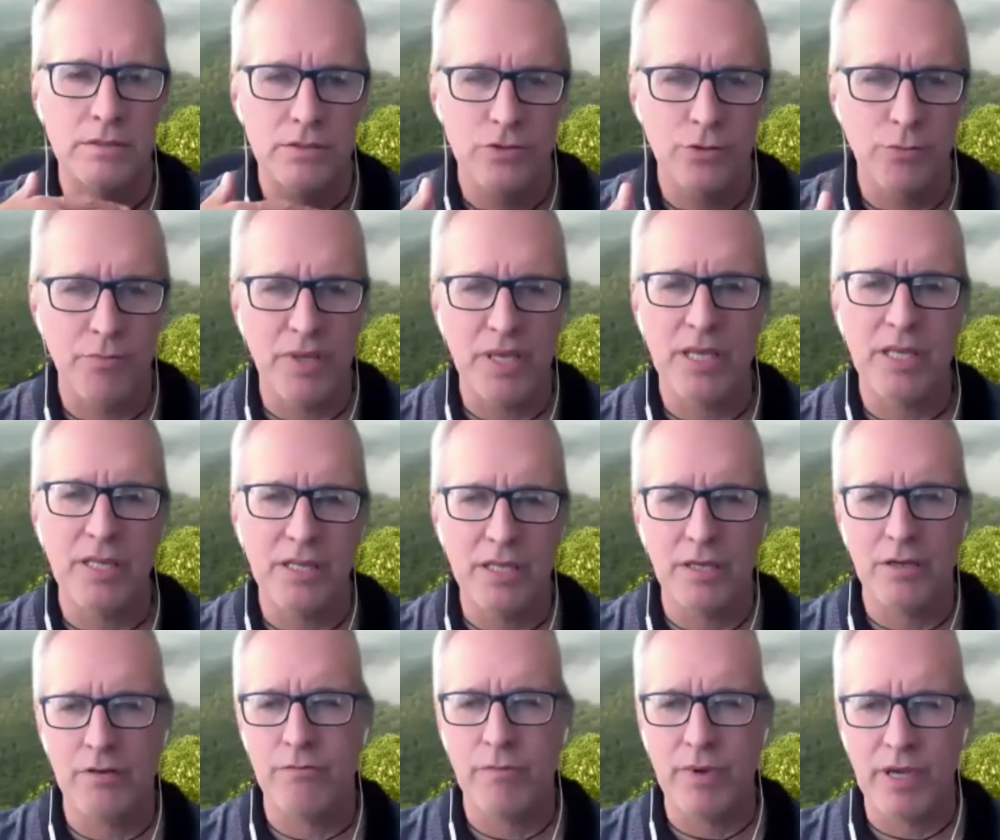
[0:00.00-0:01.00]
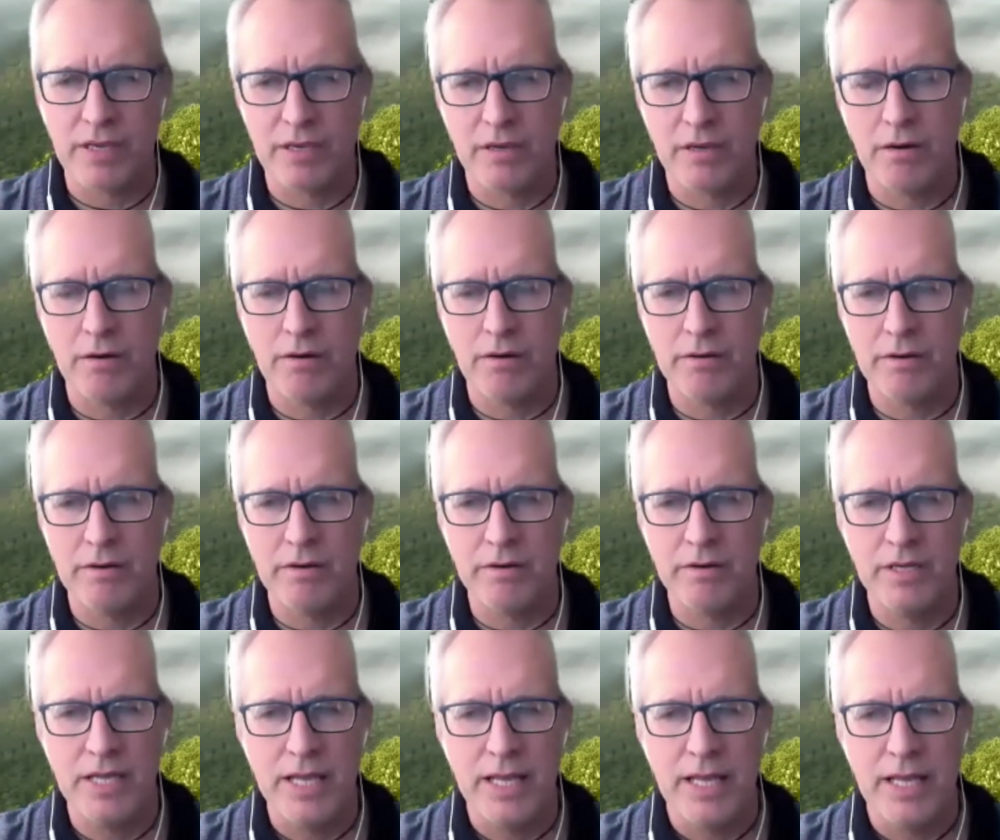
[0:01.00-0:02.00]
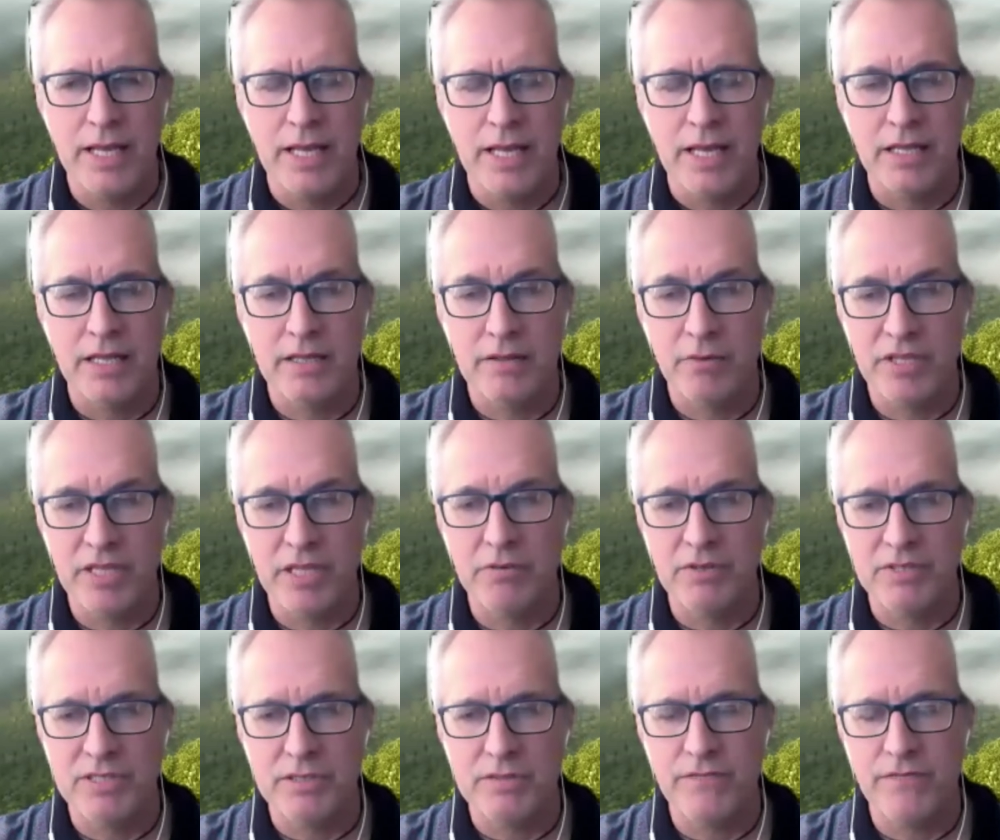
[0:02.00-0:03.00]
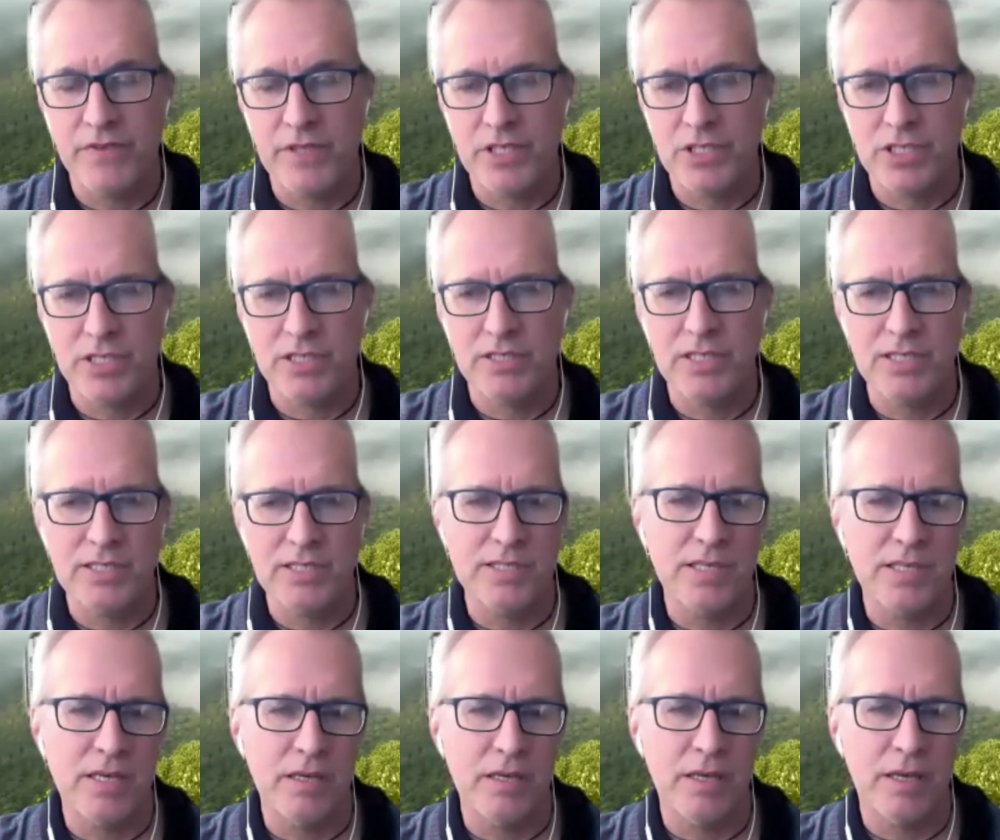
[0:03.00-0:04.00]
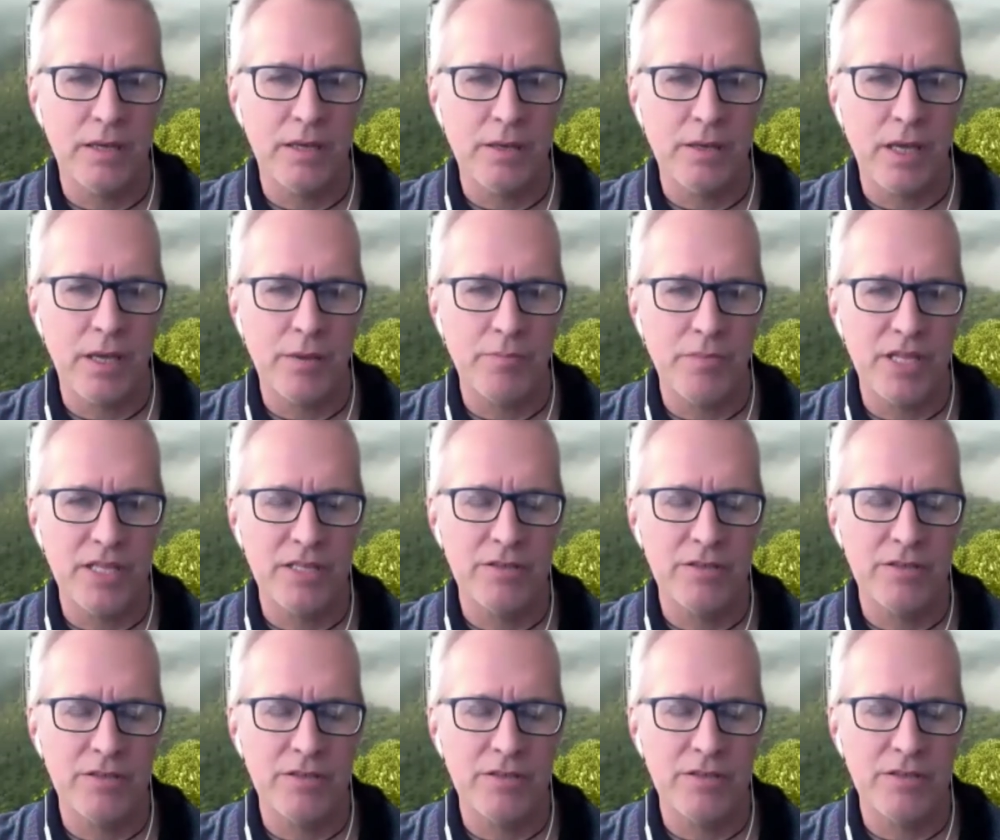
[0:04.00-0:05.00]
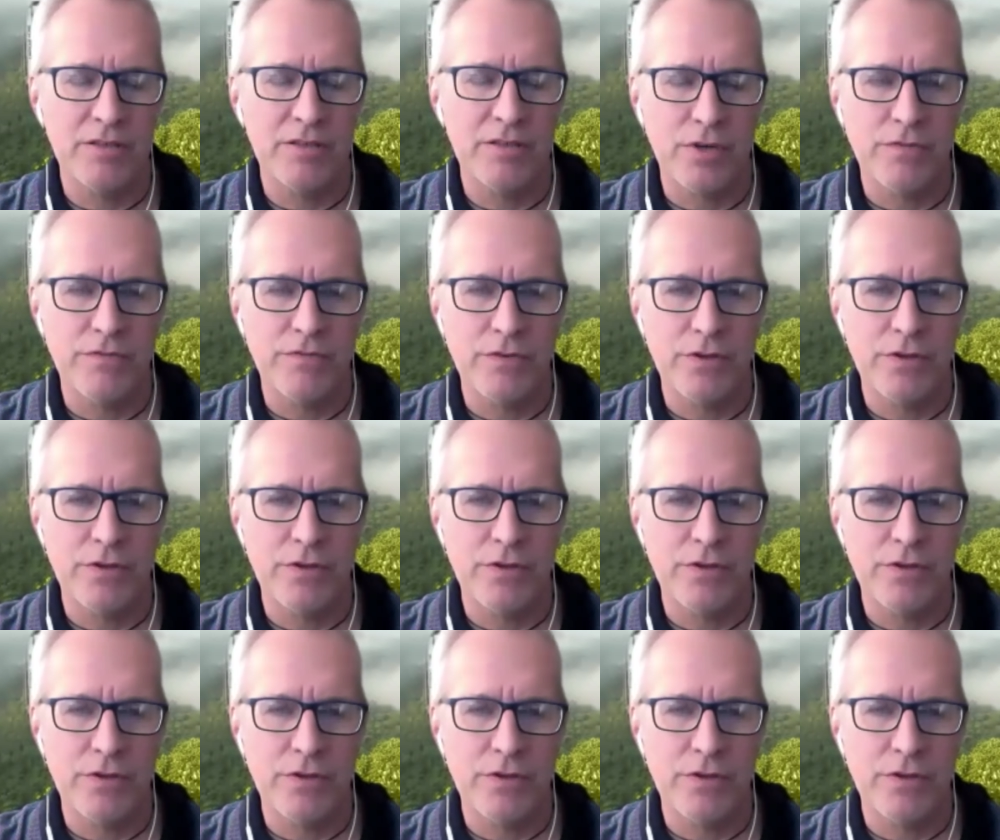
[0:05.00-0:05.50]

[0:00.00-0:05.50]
beginning of my career. And when I was finishing this, I met a group of